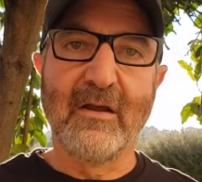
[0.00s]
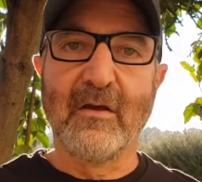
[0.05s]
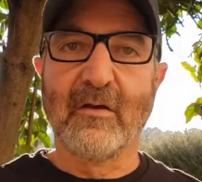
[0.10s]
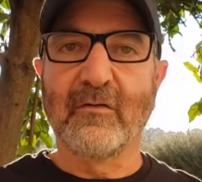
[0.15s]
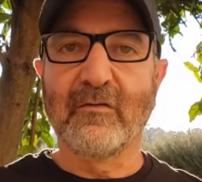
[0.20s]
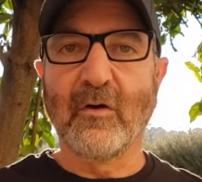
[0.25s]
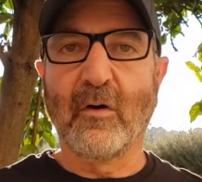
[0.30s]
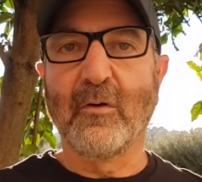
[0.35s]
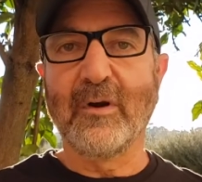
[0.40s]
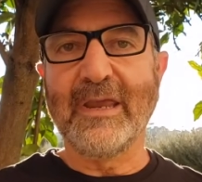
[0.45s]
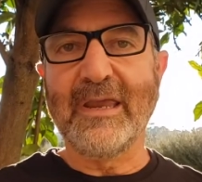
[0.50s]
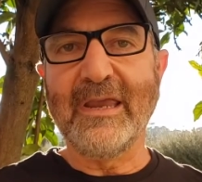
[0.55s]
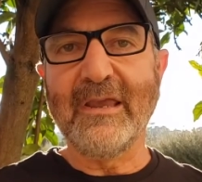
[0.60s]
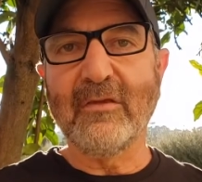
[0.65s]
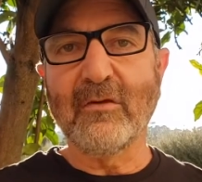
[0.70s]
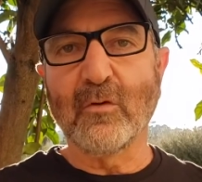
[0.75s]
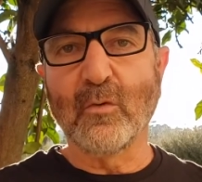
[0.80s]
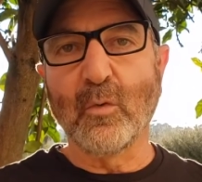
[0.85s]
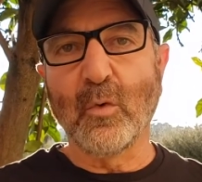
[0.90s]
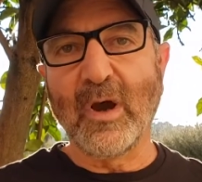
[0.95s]
So
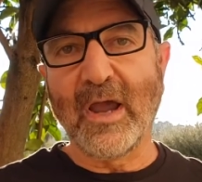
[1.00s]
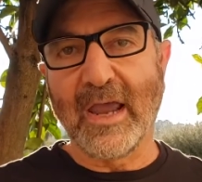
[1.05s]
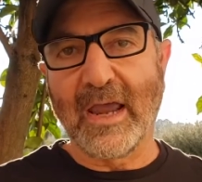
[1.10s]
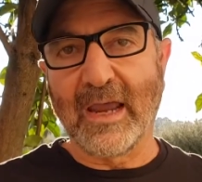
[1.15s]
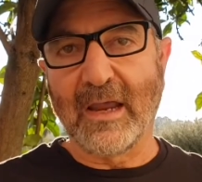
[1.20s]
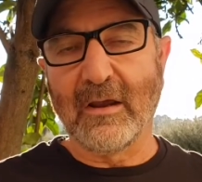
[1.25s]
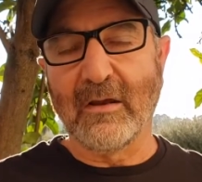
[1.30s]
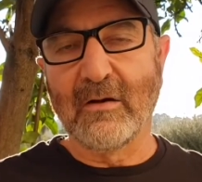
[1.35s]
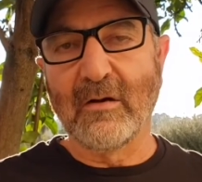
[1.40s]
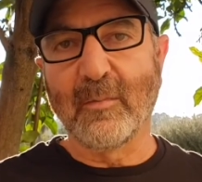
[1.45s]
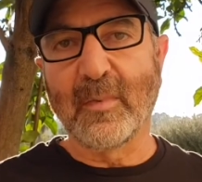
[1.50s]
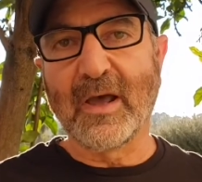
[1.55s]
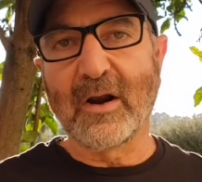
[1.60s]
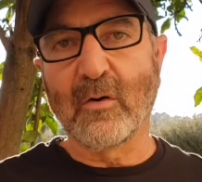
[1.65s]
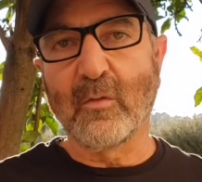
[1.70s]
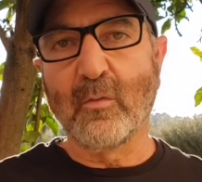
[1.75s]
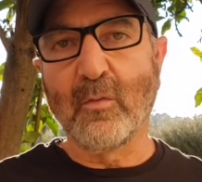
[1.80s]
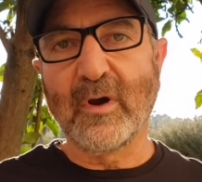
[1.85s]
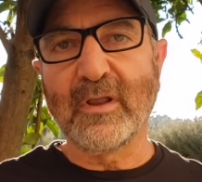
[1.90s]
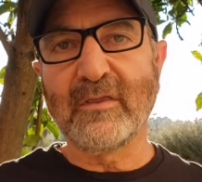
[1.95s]
either way, no matter
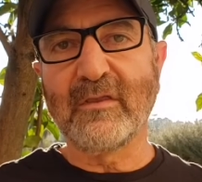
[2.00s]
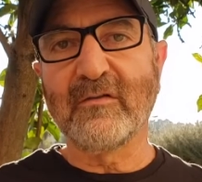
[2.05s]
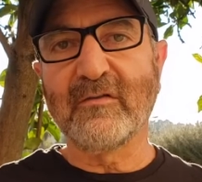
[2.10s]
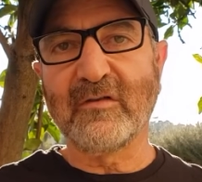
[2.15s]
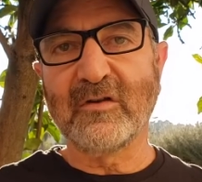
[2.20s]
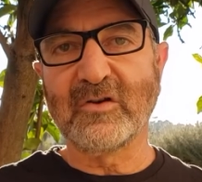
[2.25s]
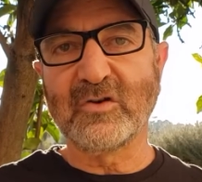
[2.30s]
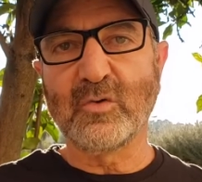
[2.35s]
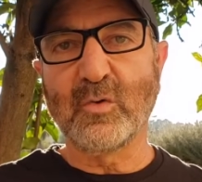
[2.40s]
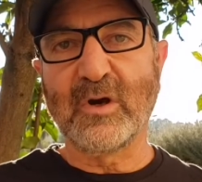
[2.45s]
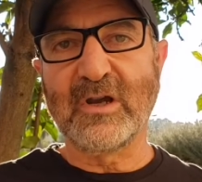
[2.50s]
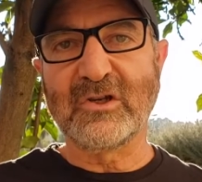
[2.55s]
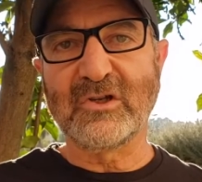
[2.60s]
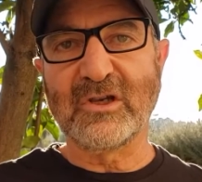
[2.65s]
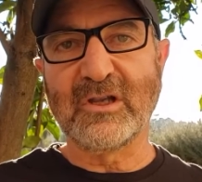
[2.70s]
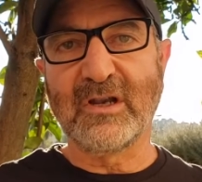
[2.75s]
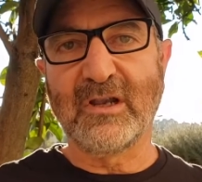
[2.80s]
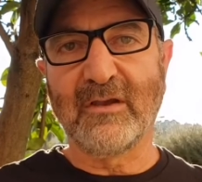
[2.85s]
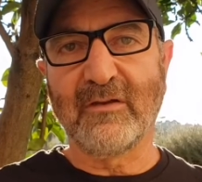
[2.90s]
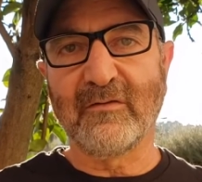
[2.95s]
what the
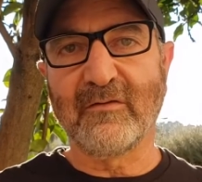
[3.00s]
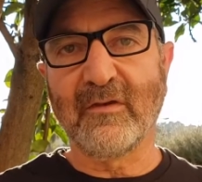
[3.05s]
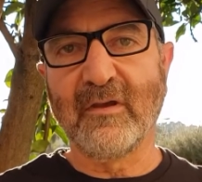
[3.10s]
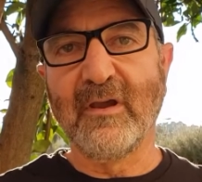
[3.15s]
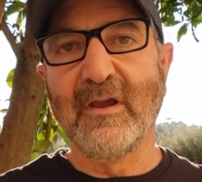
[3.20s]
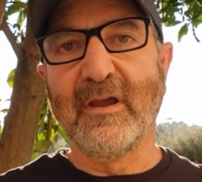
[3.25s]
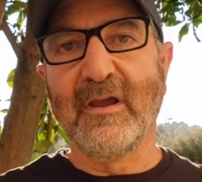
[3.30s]
situation is,